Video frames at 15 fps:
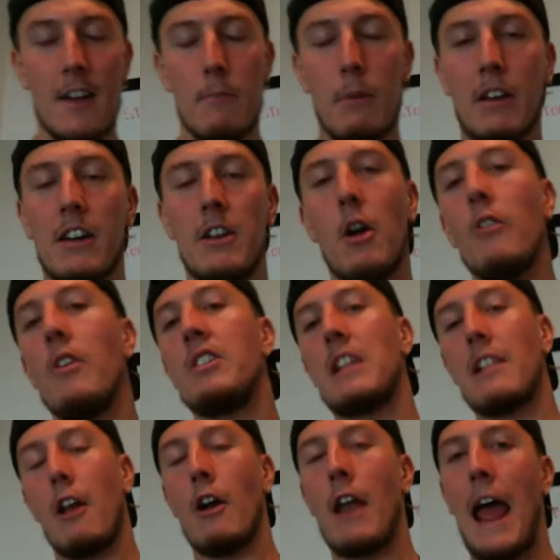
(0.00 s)
Because I know there's a
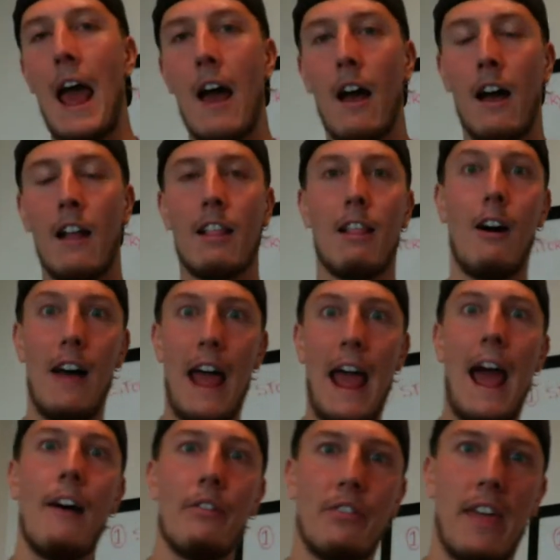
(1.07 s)
lot
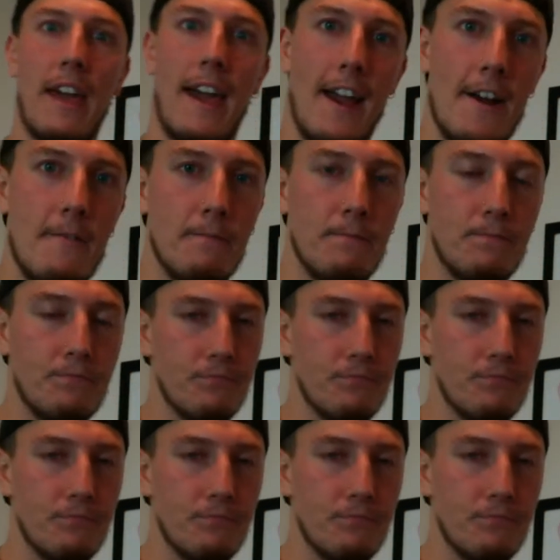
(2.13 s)
out there.